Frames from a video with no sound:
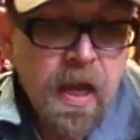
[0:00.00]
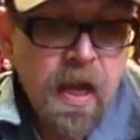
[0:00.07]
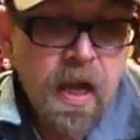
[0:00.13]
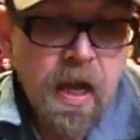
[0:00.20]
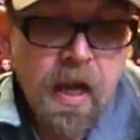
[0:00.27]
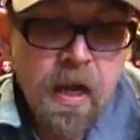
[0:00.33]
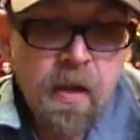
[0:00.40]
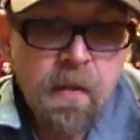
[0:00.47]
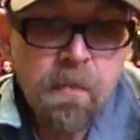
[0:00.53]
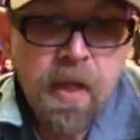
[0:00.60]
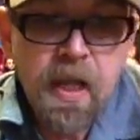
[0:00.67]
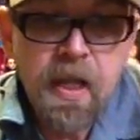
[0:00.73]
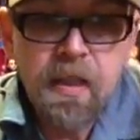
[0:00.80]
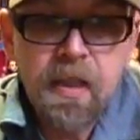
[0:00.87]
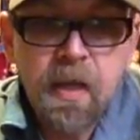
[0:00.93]

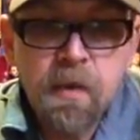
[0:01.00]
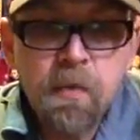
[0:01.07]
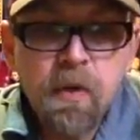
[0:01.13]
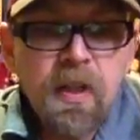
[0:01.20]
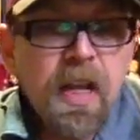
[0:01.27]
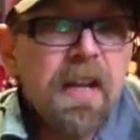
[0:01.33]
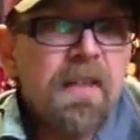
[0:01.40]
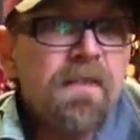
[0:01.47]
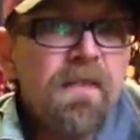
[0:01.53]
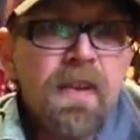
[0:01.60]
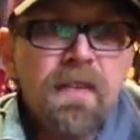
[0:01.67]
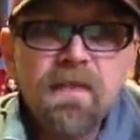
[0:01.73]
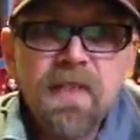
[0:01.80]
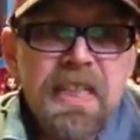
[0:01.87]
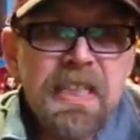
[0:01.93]
And they were like
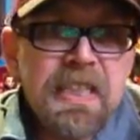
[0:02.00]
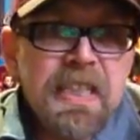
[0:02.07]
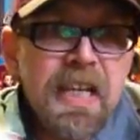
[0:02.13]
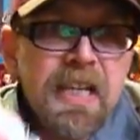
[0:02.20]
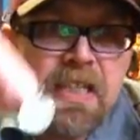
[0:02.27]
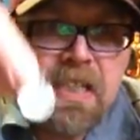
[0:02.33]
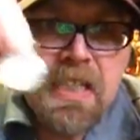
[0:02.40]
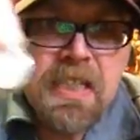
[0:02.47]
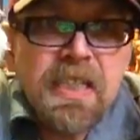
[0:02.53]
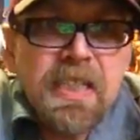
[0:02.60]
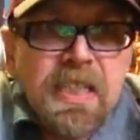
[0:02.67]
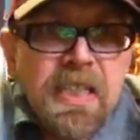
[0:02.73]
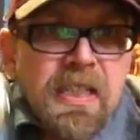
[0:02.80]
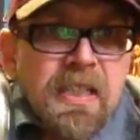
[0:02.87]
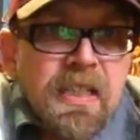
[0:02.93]
50
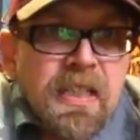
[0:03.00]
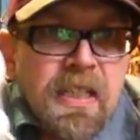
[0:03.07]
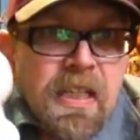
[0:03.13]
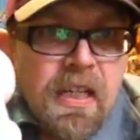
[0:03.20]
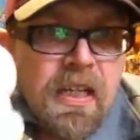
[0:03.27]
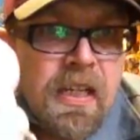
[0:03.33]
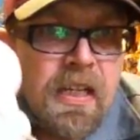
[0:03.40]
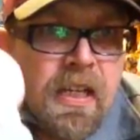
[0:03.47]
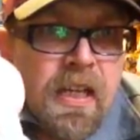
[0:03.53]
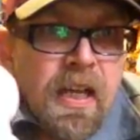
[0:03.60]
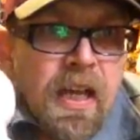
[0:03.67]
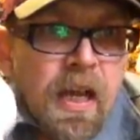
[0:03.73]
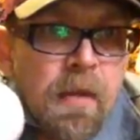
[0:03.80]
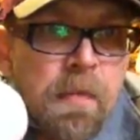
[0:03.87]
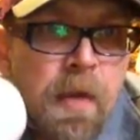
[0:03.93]
cents
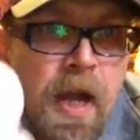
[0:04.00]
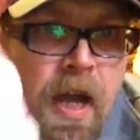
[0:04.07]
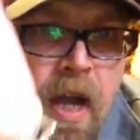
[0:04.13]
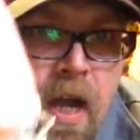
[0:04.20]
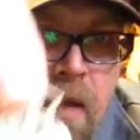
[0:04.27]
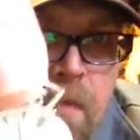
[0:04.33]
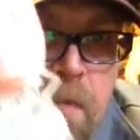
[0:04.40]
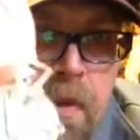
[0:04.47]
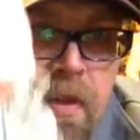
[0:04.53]
a pop.